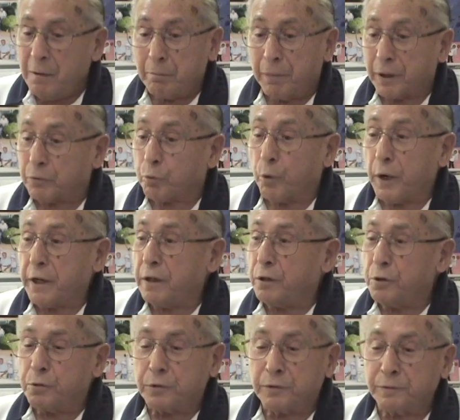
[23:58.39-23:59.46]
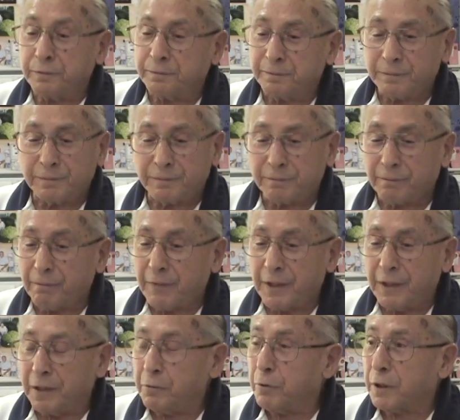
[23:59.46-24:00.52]
But Wayne Newton,
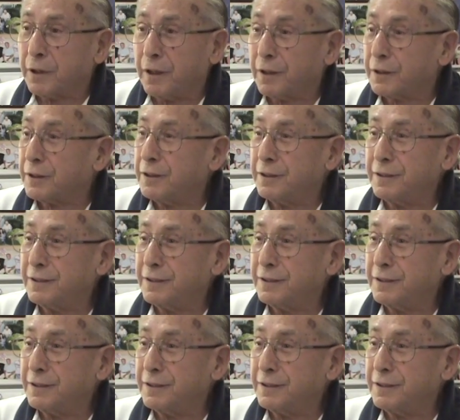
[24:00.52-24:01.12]
he went on.